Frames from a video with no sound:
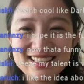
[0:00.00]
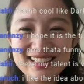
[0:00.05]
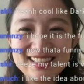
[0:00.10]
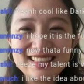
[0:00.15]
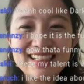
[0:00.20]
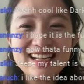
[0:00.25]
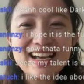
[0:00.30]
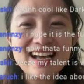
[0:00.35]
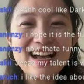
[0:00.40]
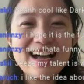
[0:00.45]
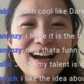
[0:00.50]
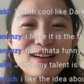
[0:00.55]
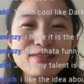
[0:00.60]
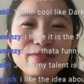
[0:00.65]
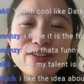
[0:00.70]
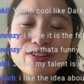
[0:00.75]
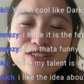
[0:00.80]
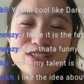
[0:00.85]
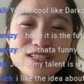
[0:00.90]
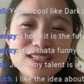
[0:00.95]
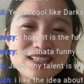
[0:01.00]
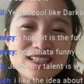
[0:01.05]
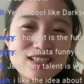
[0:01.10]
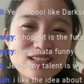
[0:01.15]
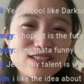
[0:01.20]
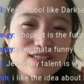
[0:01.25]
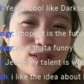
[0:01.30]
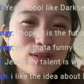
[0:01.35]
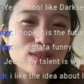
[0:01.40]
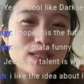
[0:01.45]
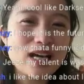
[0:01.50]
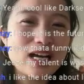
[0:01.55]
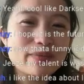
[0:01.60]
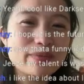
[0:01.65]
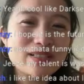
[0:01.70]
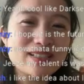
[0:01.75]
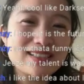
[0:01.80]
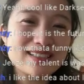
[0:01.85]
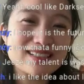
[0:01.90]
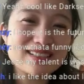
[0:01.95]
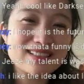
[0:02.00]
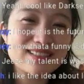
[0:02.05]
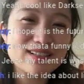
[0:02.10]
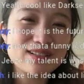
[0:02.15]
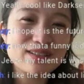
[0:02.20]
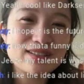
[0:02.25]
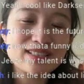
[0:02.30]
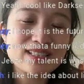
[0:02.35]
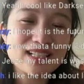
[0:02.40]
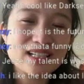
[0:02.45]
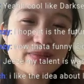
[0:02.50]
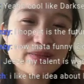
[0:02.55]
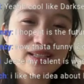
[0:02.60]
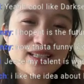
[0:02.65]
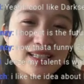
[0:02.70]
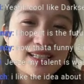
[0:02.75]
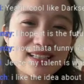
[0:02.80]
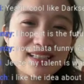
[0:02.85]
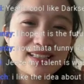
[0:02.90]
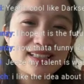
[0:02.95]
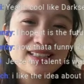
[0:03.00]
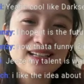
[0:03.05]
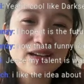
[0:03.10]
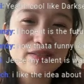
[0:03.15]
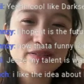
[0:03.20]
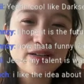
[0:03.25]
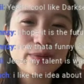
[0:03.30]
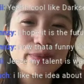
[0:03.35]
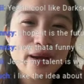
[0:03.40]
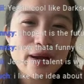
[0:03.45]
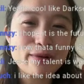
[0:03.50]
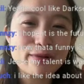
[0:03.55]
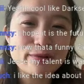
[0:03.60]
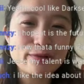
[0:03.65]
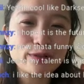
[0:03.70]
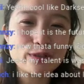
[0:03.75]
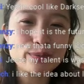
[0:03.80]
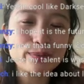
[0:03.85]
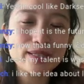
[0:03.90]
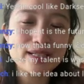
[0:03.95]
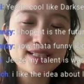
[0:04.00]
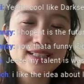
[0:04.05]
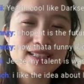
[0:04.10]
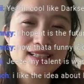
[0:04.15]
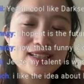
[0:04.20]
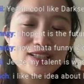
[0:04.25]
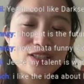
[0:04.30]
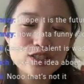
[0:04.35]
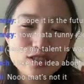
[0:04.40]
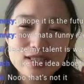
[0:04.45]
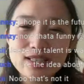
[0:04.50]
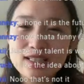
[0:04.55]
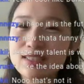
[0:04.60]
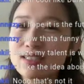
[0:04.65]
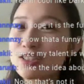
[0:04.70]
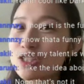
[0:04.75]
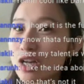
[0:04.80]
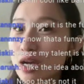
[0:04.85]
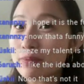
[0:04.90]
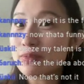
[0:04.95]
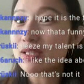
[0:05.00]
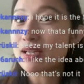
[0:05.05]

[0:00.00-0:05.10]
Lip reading: Nah, our version is just Olama, so it's going to be not very powerful, but it should get the job